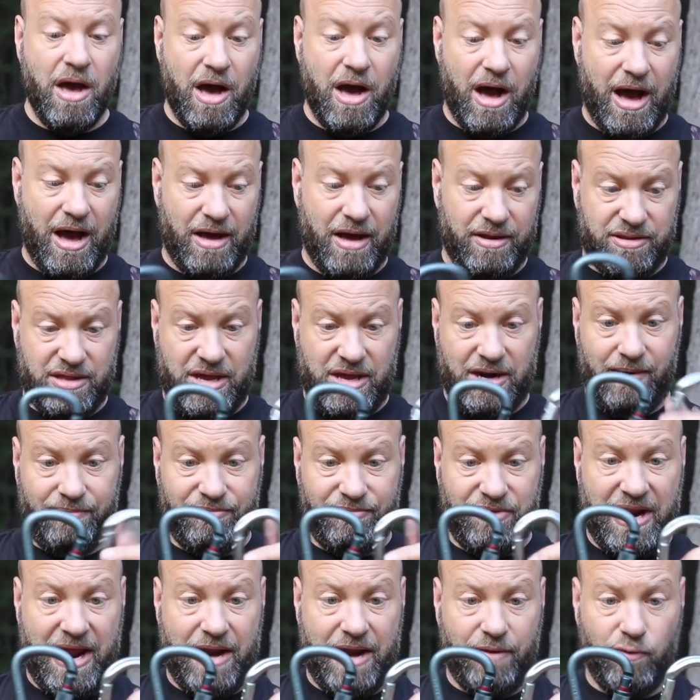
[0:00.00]
uh, setup
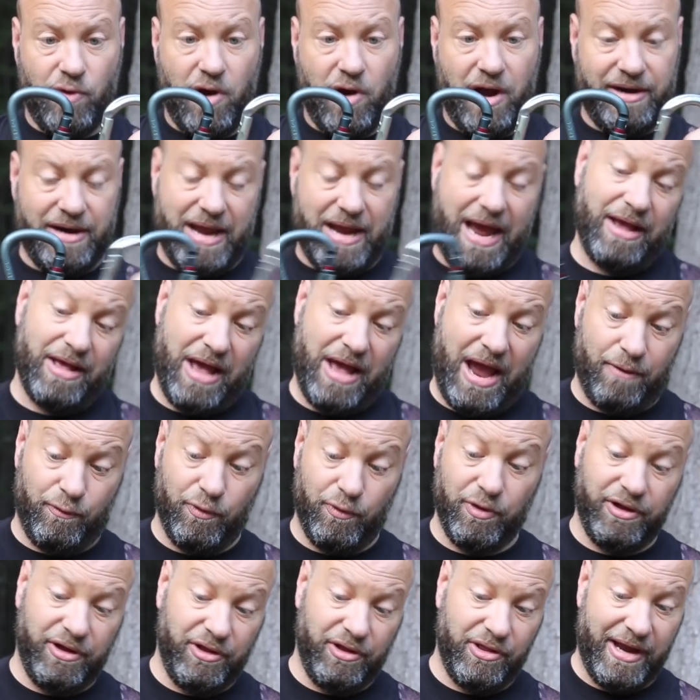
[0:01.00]
that I run. I, I
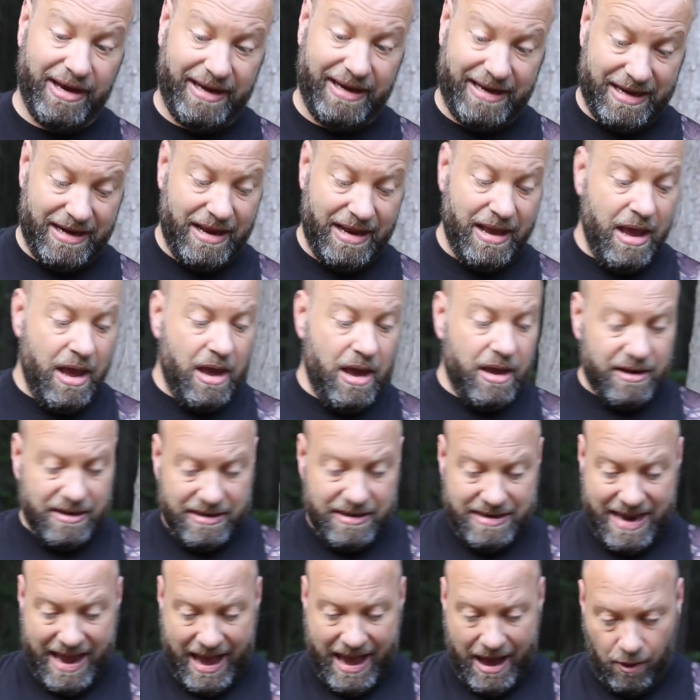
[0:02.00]
really like it.
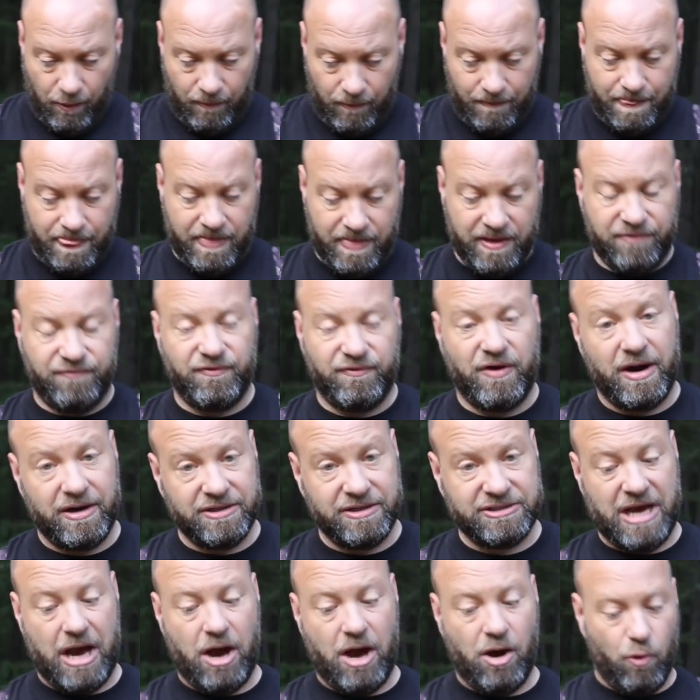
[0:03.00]
Now, as far
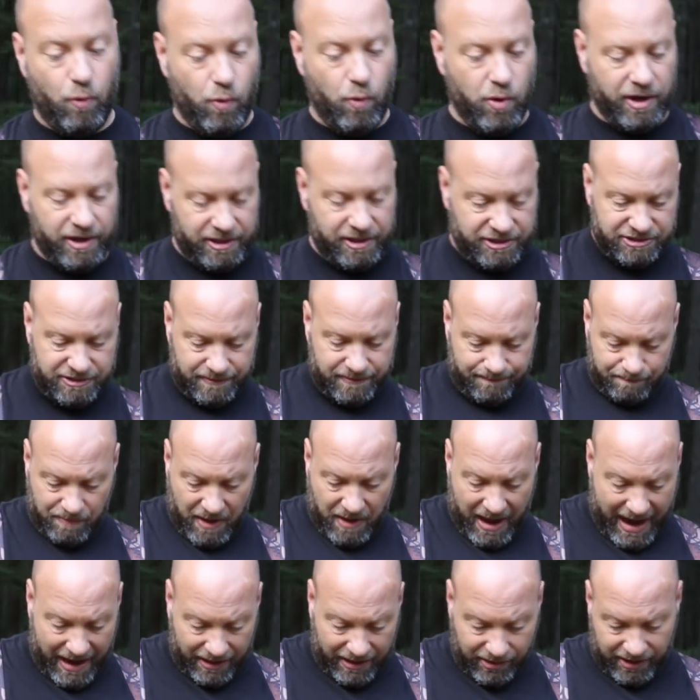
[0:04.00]
as how it works,
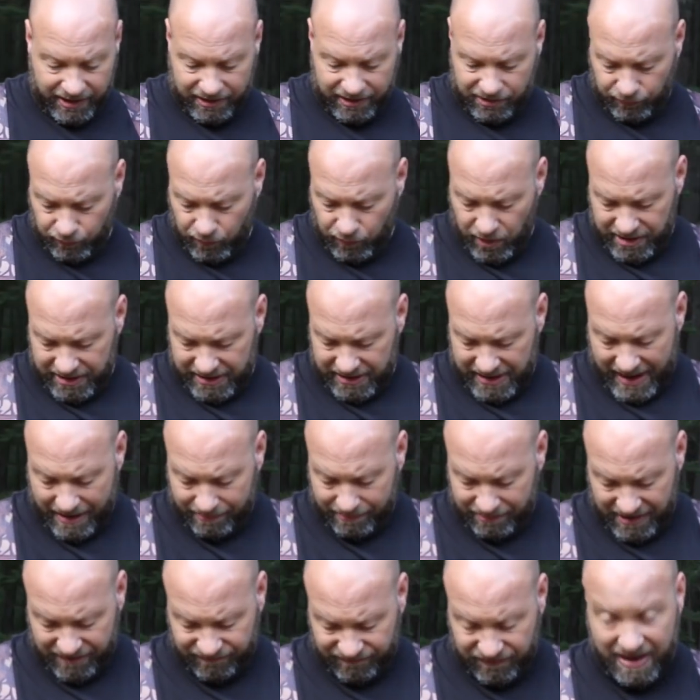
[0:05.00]
I like to run it,
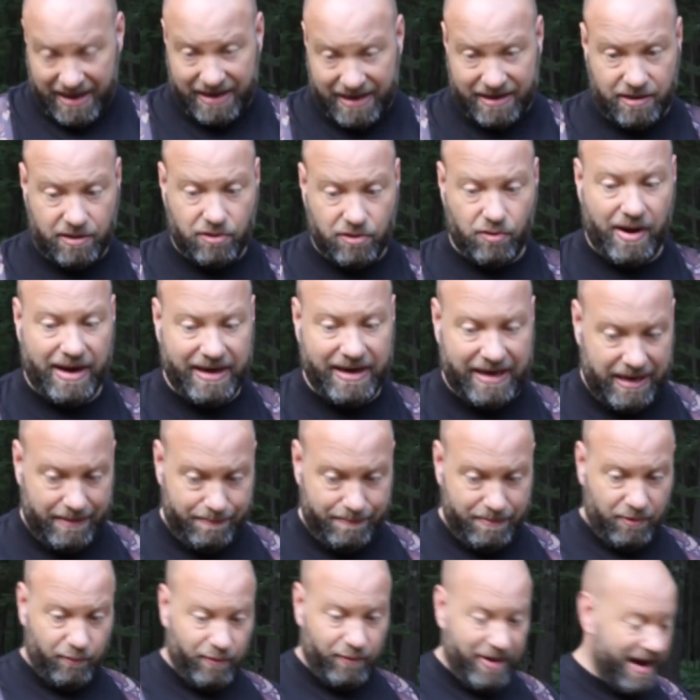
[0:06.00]
I'm left-handed, so I
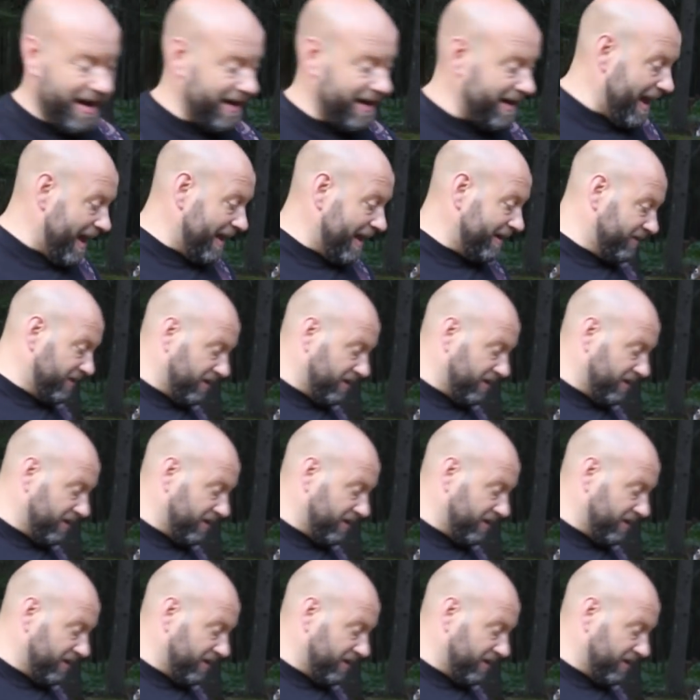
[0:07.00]
keep it ran on